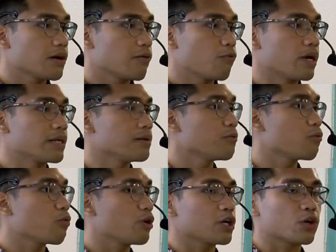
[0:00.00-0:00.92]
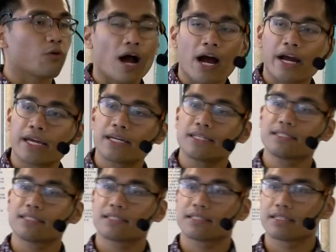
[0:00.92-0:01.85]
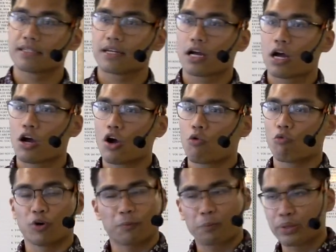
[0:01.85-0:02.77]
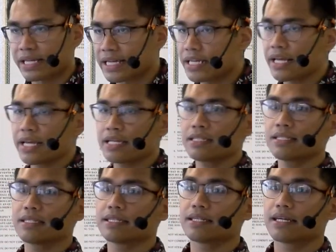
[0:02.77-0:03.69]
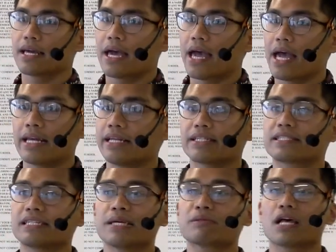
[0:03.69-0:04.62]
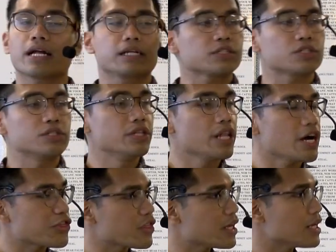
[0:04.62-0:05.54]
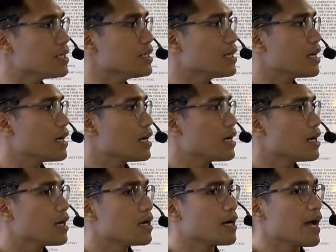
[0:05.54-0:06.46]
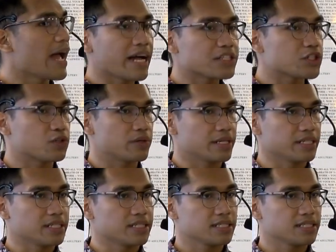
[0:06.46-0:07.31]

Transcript: when we're crying, we're pleading, and it seems like there's nothing answering.